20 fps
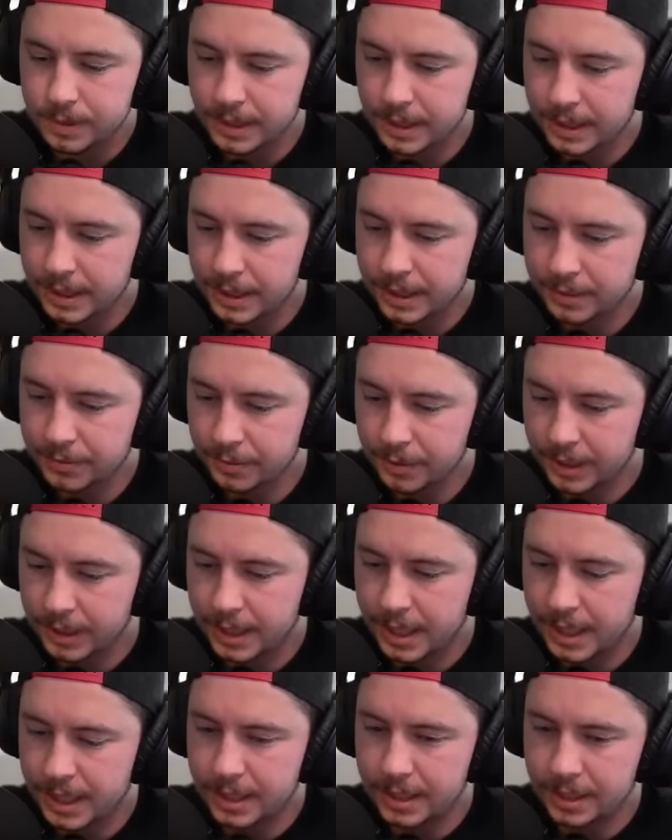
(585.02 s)
Getting through the
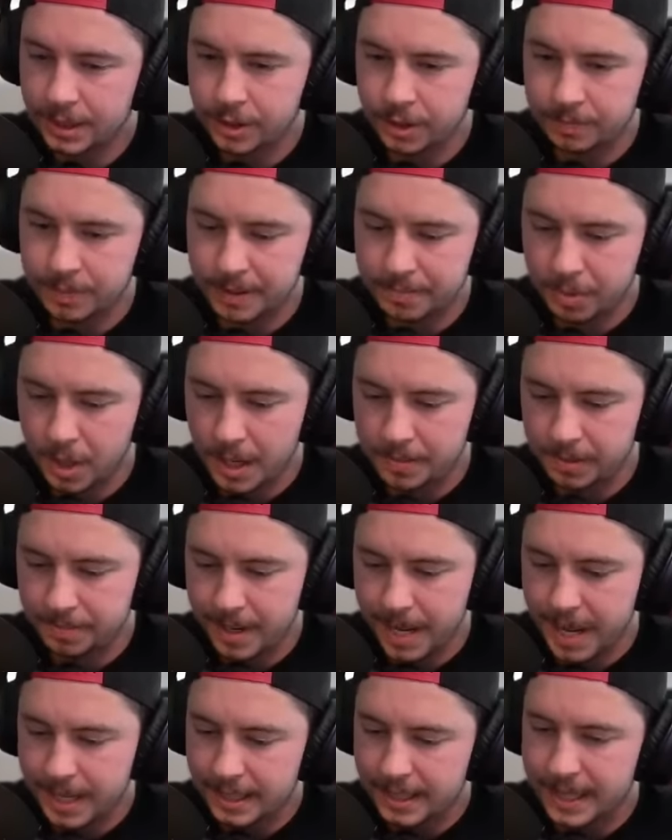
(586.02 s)
king could be
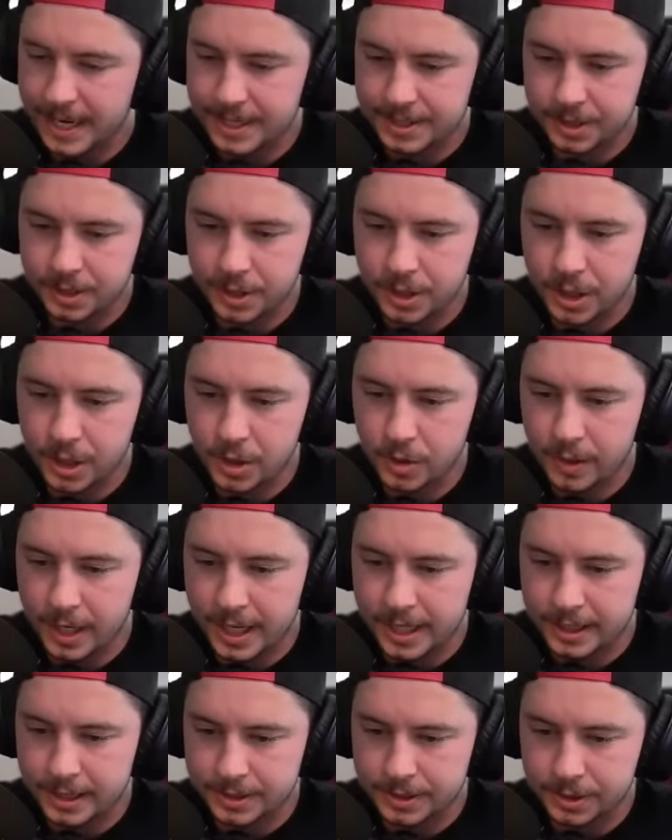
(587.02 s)
problematic. He has no
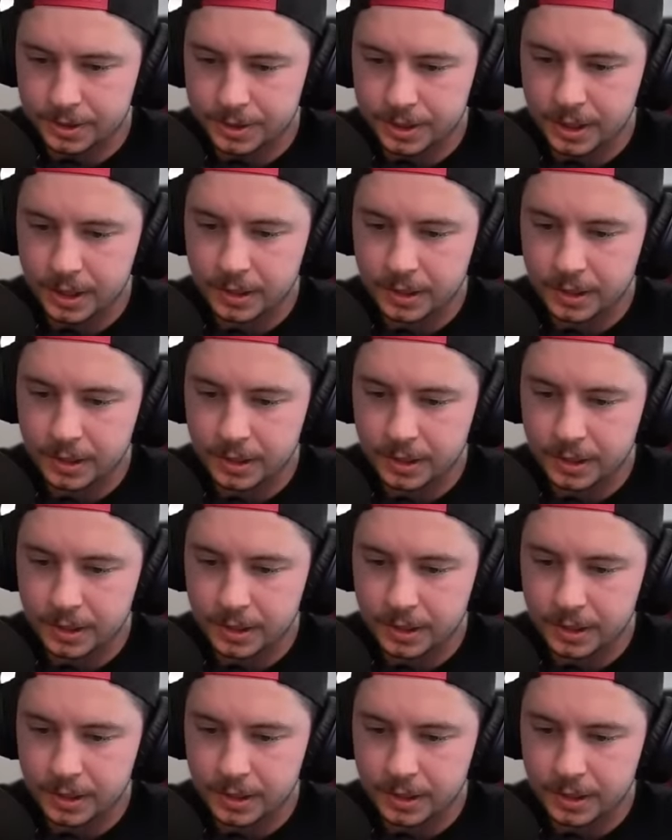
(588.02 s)
headhunters.